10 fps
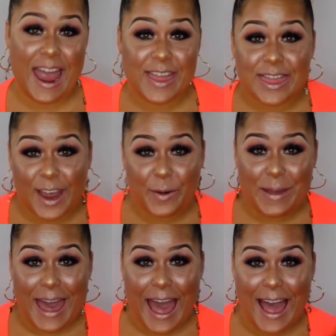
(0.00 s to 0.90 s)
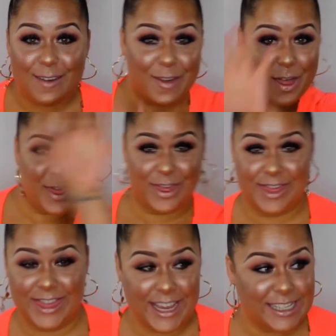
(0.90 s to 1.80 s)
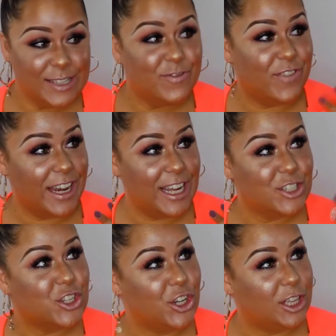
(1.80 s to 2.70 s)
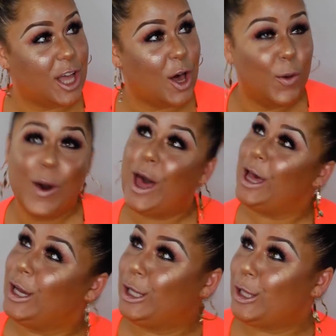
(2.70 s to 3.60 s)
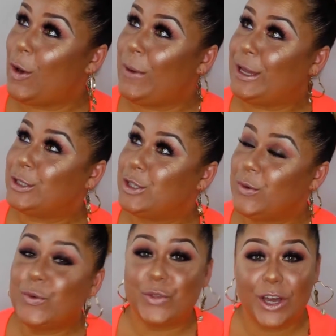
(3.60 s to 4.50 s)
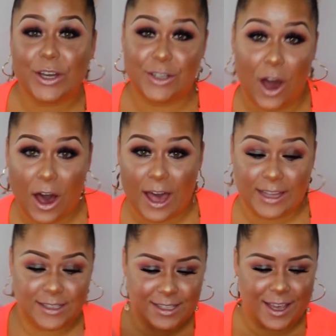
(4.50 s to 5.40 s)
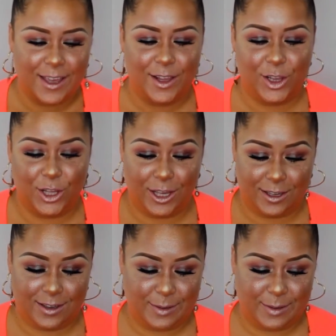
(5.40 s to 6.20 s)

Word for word: and there we have this finished glow, glowing to the gods look.